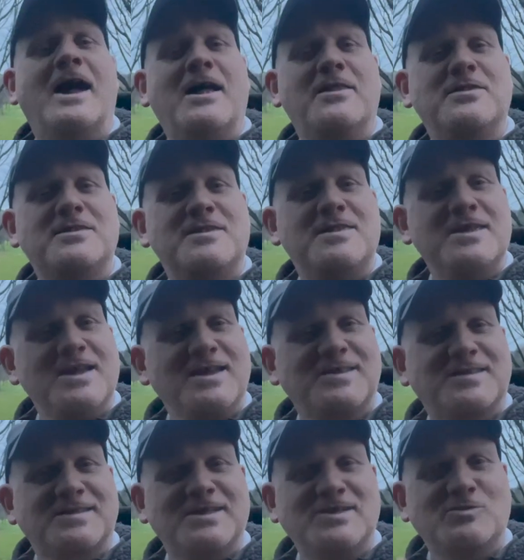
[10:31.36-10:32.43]
And
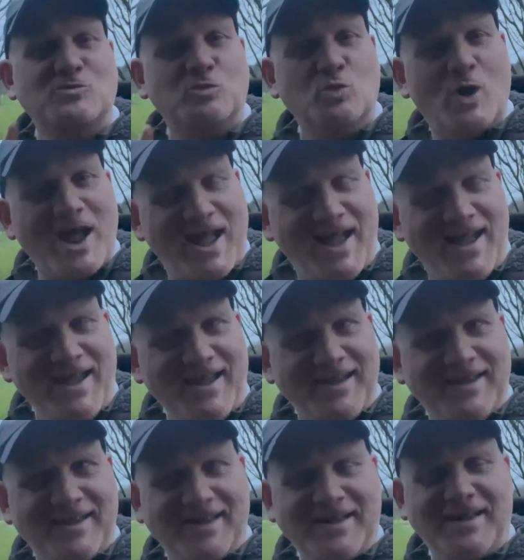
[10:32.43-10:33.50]
this is where
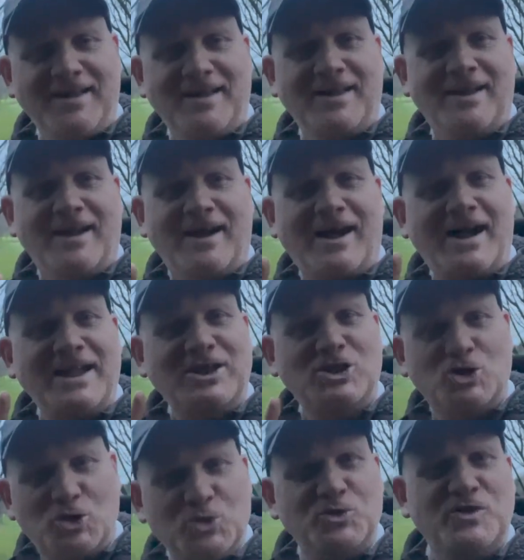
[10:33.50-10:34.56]
I
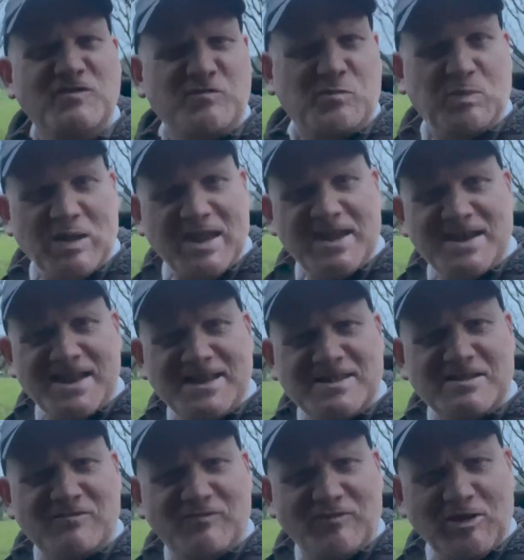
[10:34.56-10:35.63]
could have been in
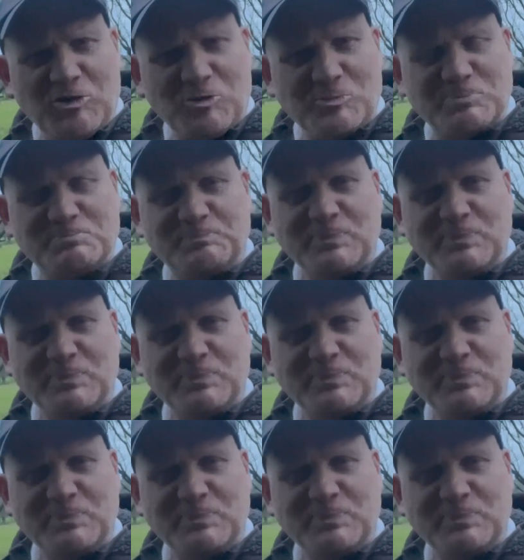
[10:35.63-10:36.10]
the film.